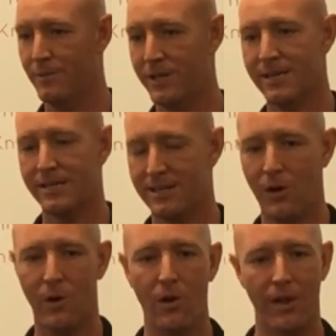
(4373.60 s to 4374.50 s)
because it's a
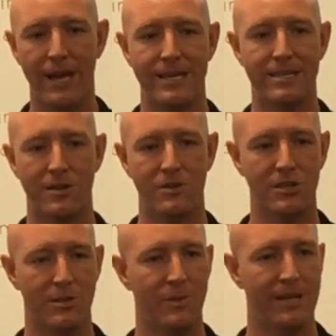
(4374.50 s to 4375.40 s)
whole lot easier
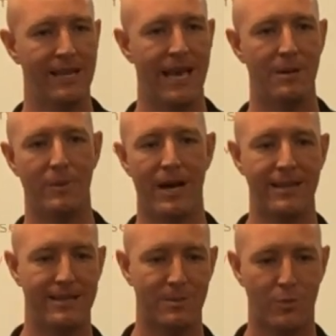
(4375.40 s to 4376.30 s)
just to be led
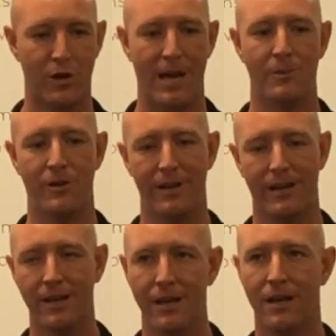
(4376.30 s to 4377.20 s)
by this primal
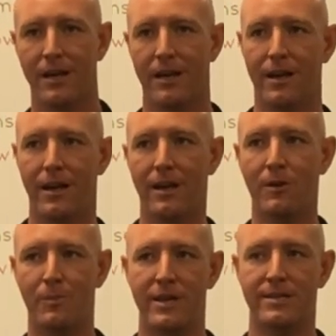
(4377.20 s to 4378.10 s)
like, hmm. uh, I
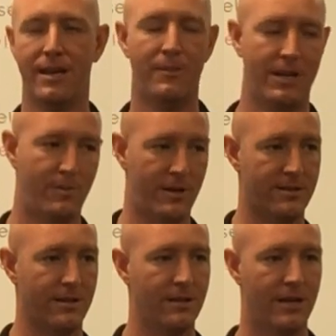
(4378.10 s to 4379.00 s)
want pizza, I'm gonna eat
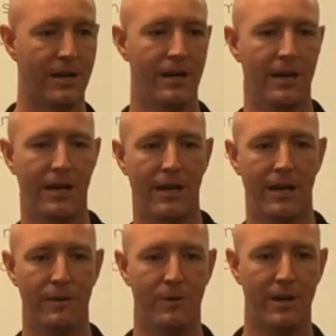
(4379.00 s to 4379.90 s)
pizza.
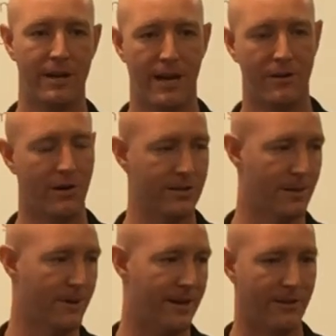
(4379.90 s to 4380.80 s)
I want alcohol,
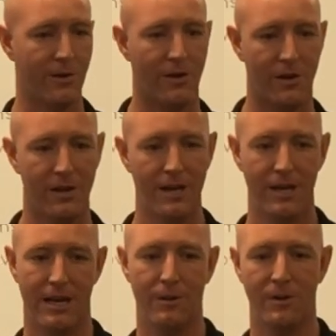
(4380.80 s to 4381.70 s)
so I'm gonna have alcohol.
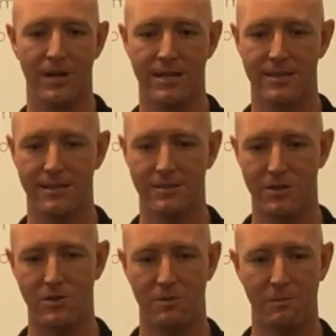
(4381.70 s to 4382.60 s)
I want
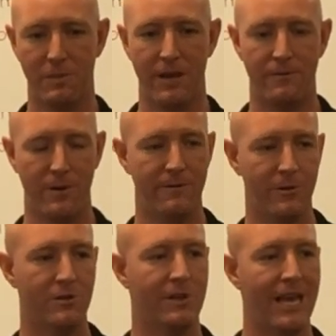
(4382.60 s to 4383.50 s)
just if
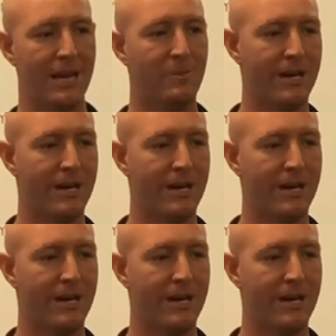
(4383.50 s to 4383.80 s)
if you're led